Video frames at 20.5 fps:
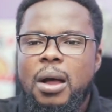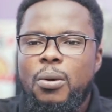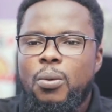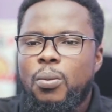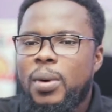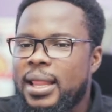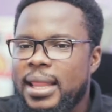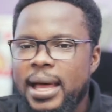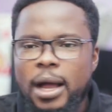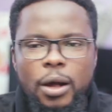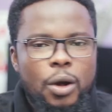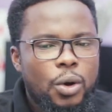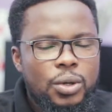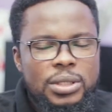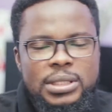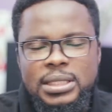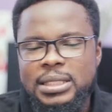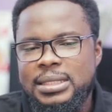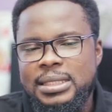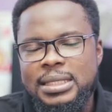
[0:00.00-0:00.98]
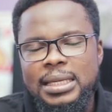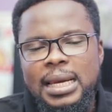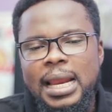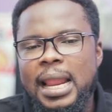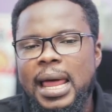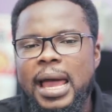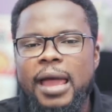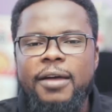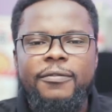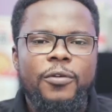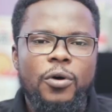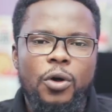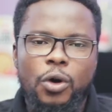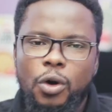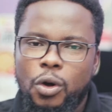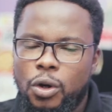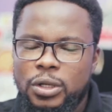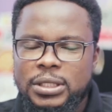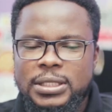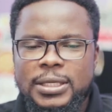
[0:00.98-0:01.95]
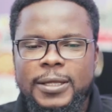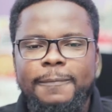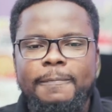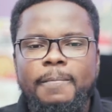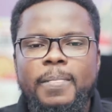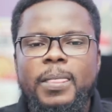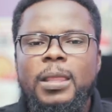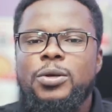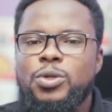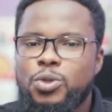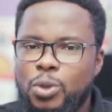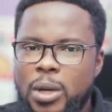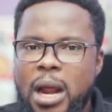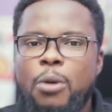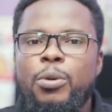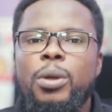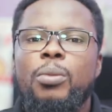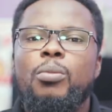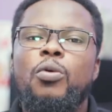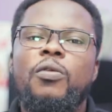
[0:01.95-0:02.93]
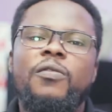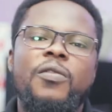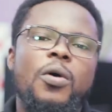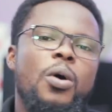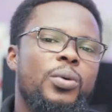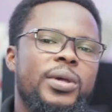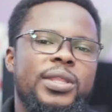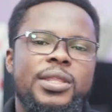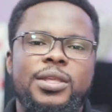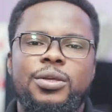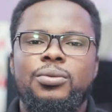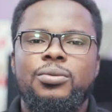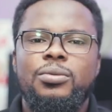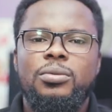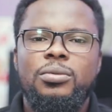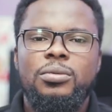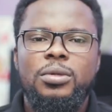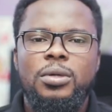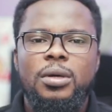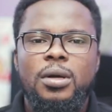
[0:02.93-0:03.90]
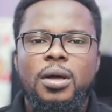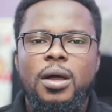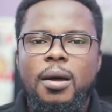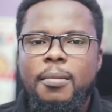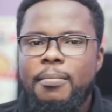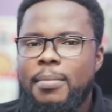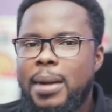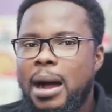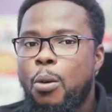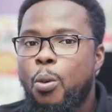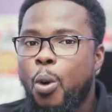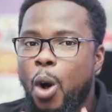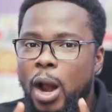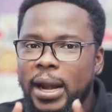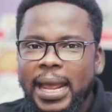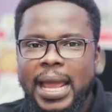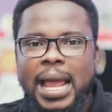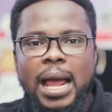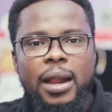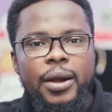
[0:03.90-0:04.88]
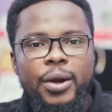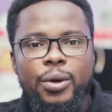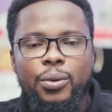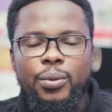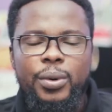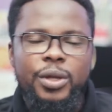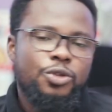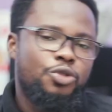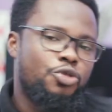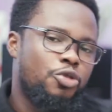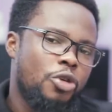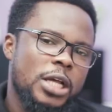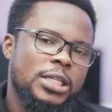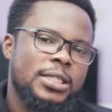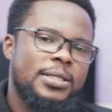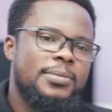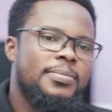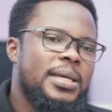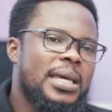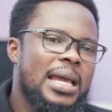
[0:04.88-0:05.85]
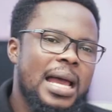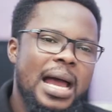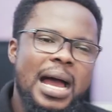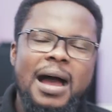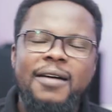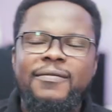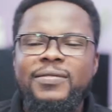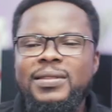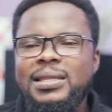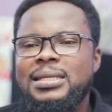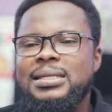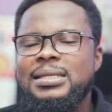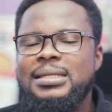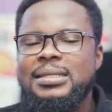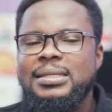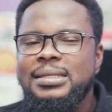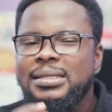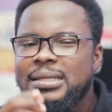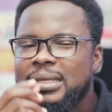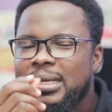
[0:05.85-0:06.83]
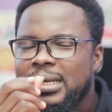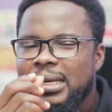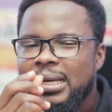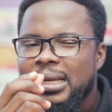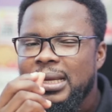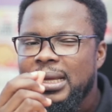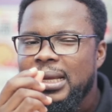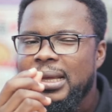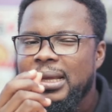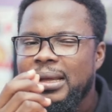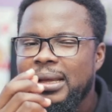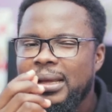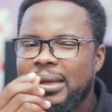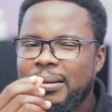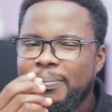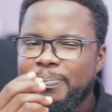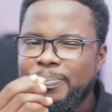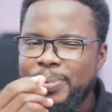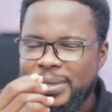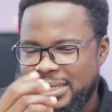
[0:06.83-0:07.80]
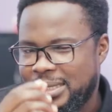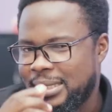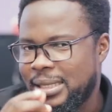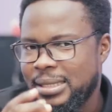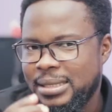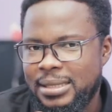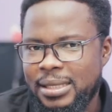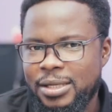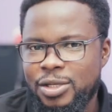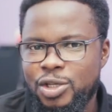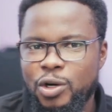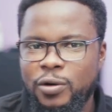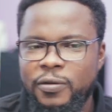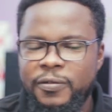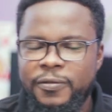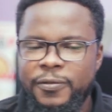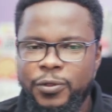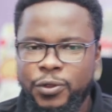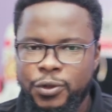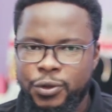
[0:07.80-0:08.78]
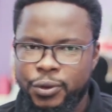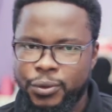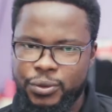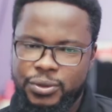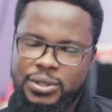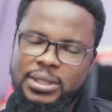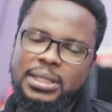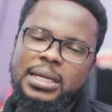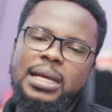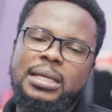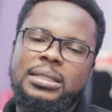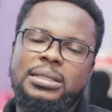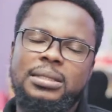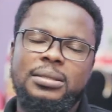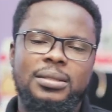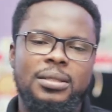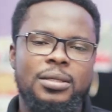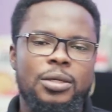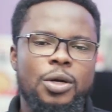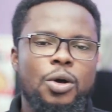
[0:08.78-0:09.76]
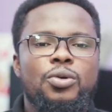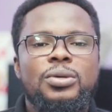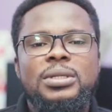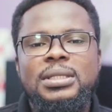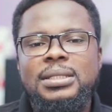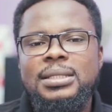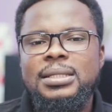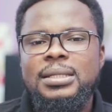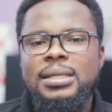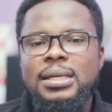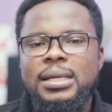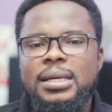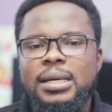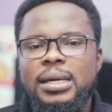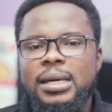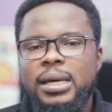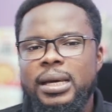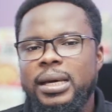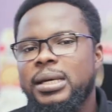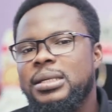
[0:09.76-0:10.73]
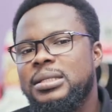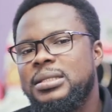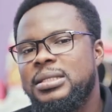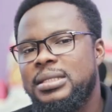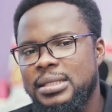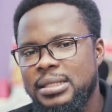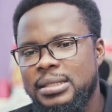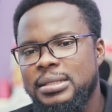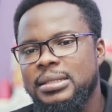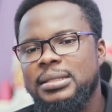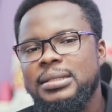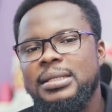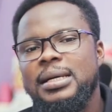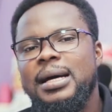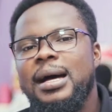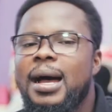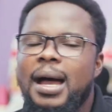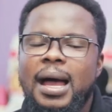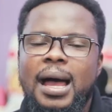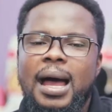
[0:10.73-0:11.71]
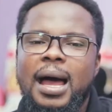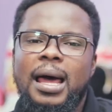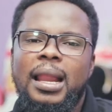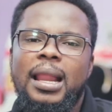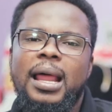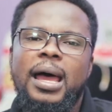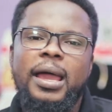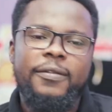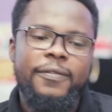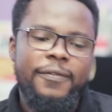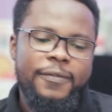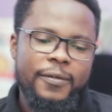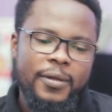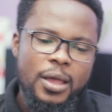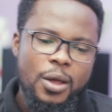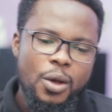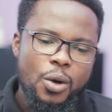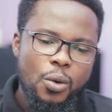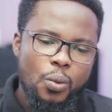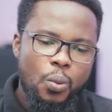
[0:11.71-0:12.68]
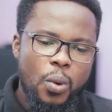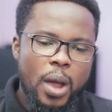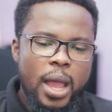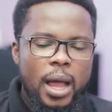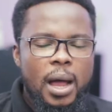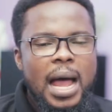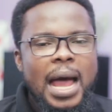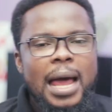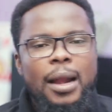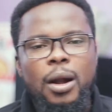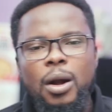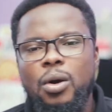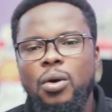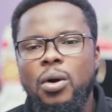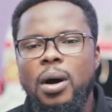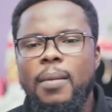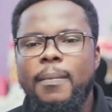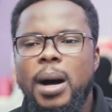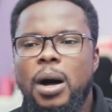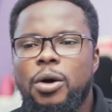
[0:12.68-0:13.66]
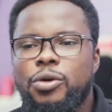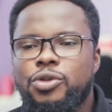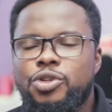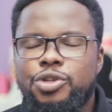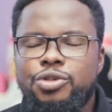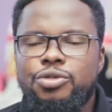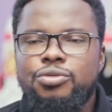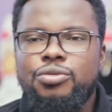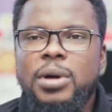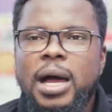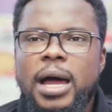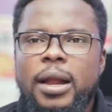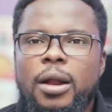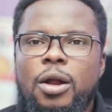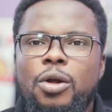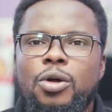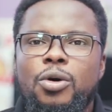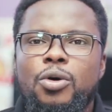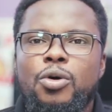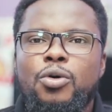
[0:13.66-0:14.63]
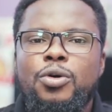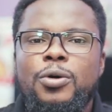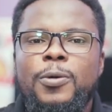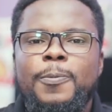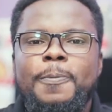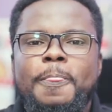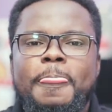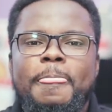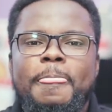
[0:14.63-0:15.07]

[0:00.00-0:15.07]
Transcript: whether Ghost is still alive or not, so that we move on with you. But what they are doing, trust me, I have this percentage of truth that Ghost is still alive. Well, I don't know about you. I don't know